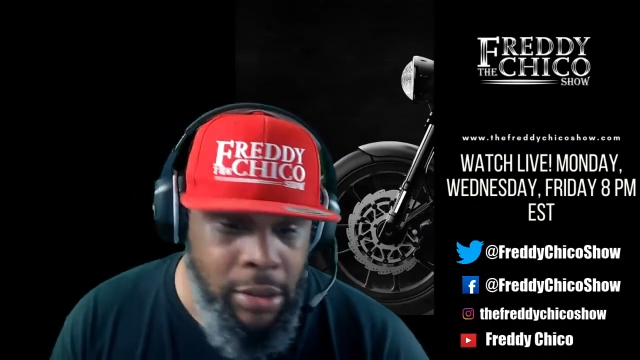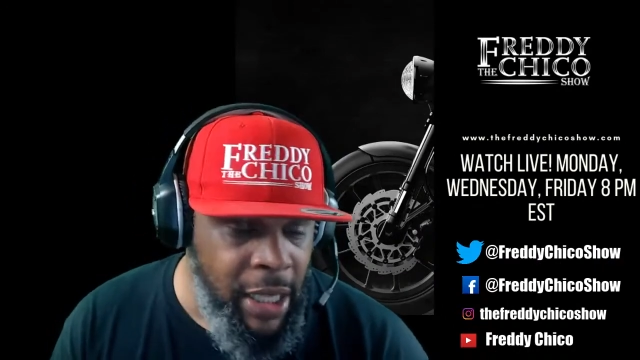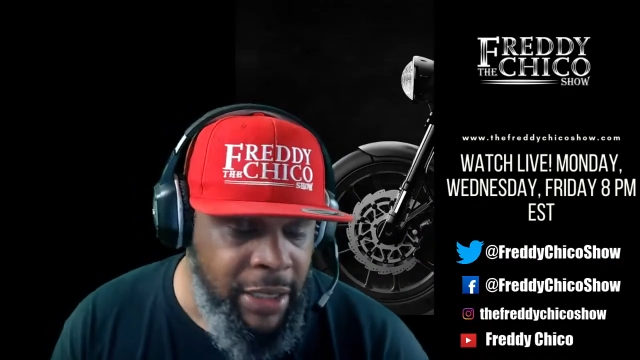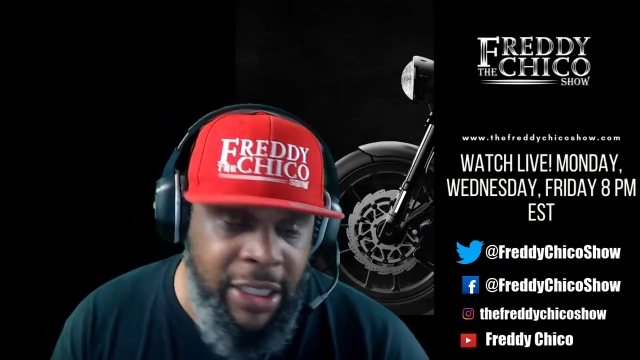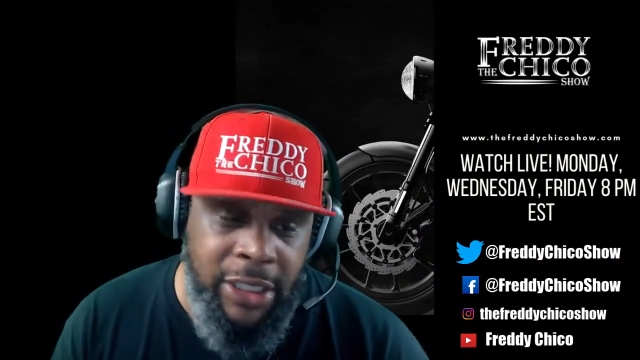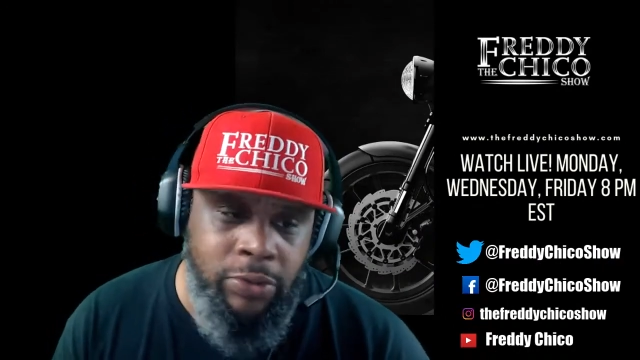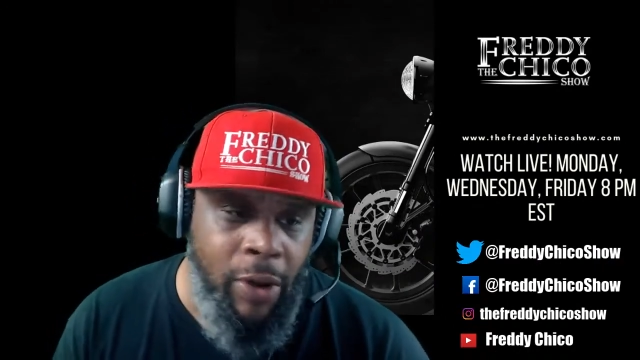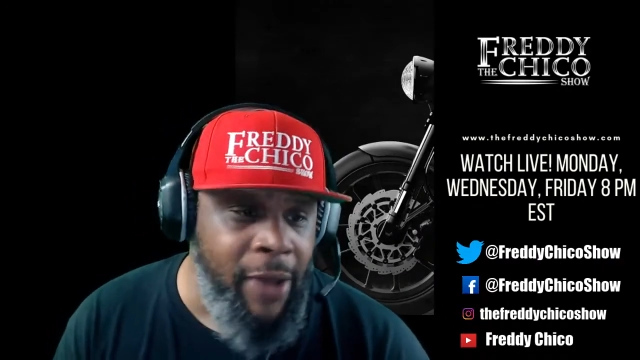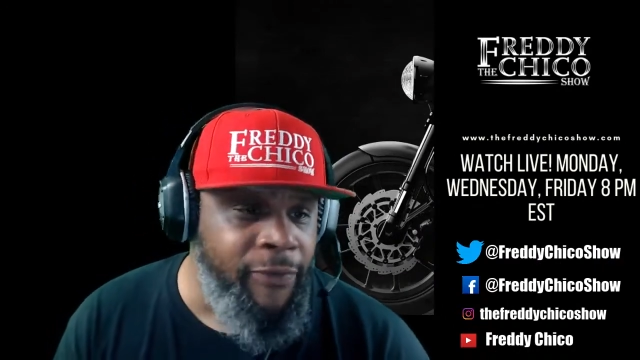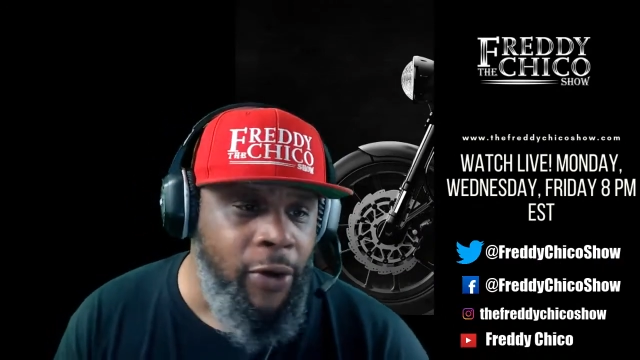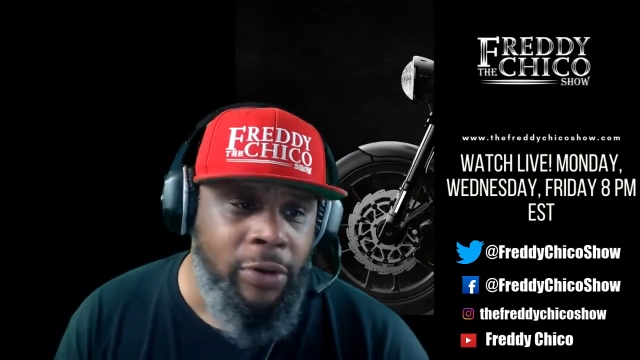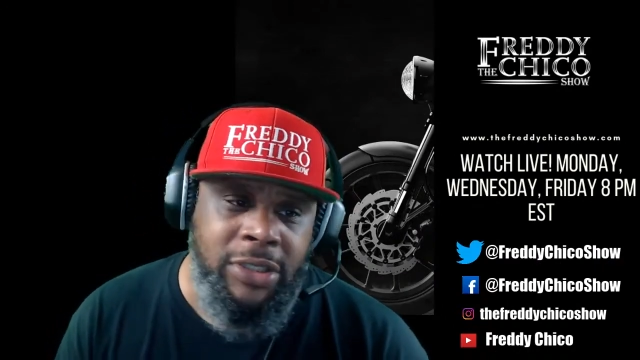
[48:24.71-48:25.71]
let these
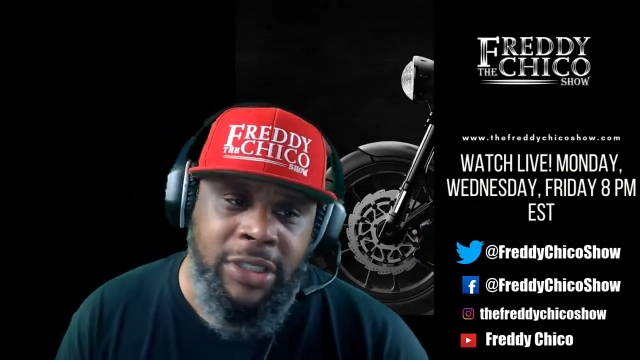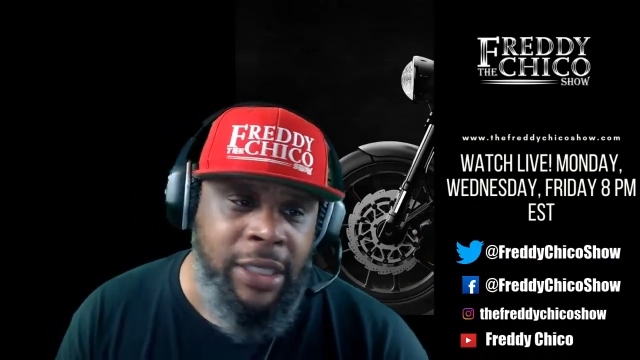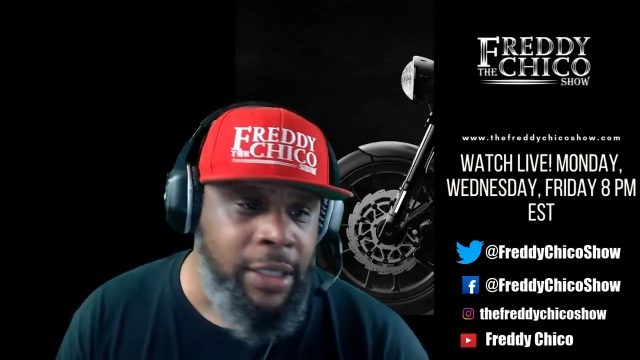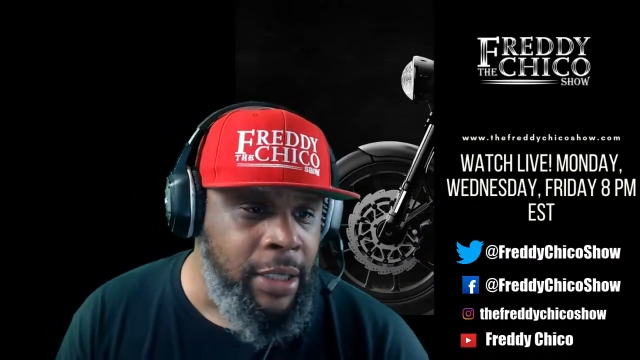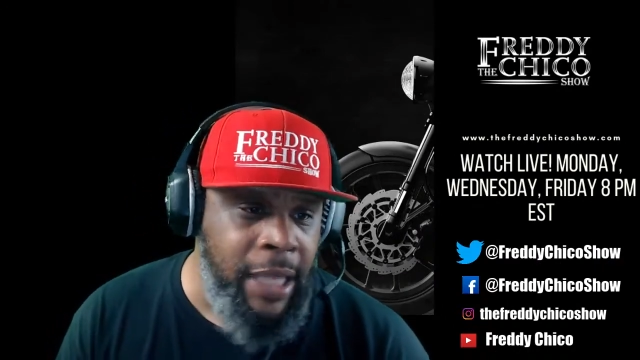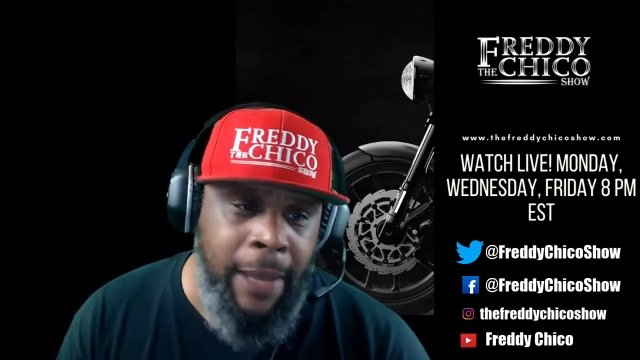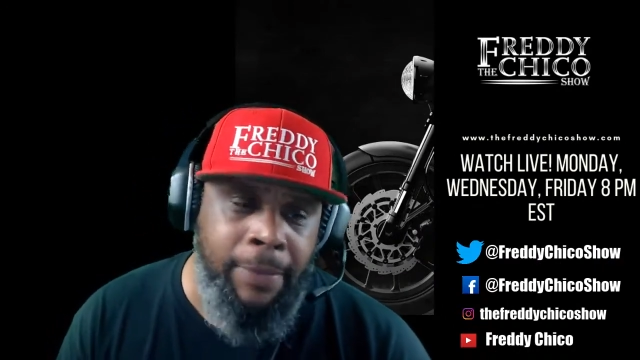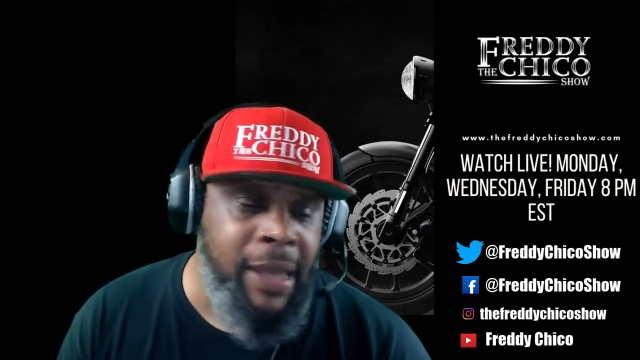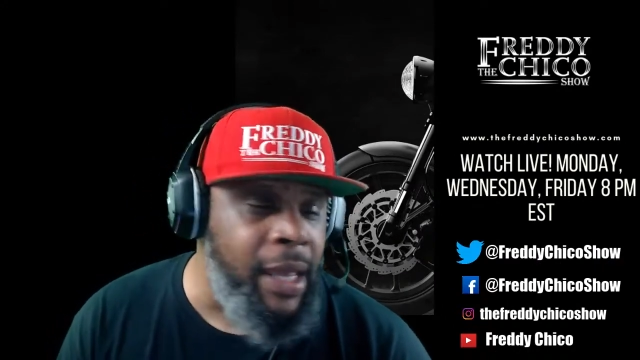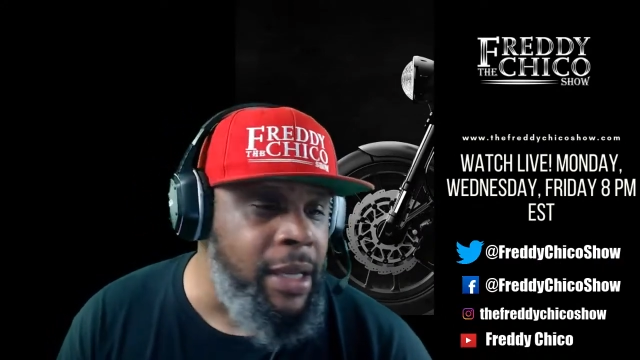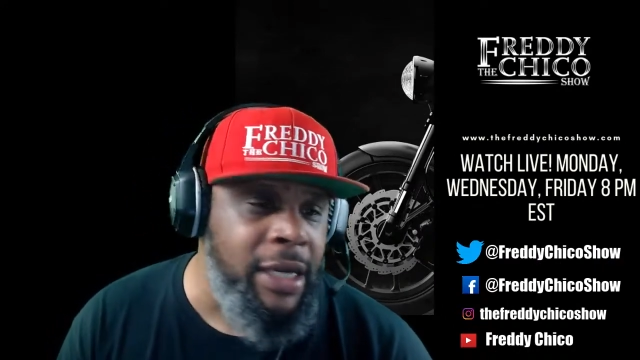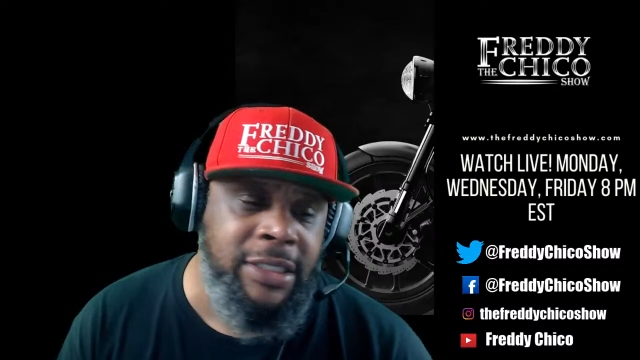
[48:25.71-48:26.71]
white folks keep
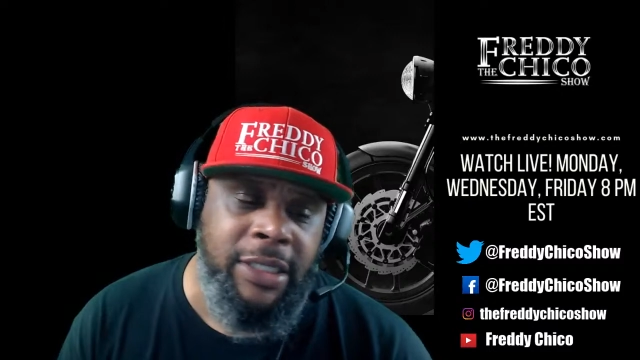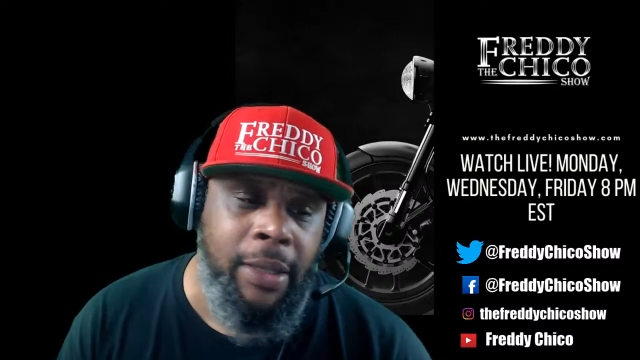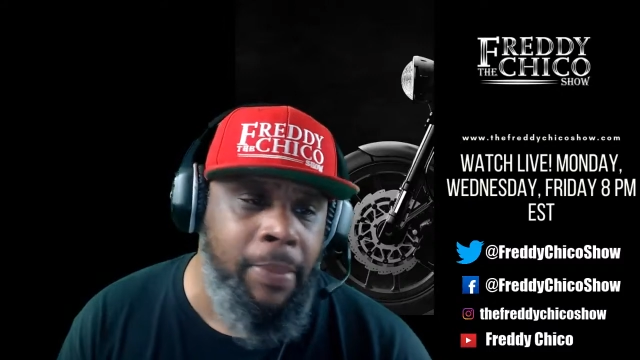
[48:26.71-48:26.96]
kicking us in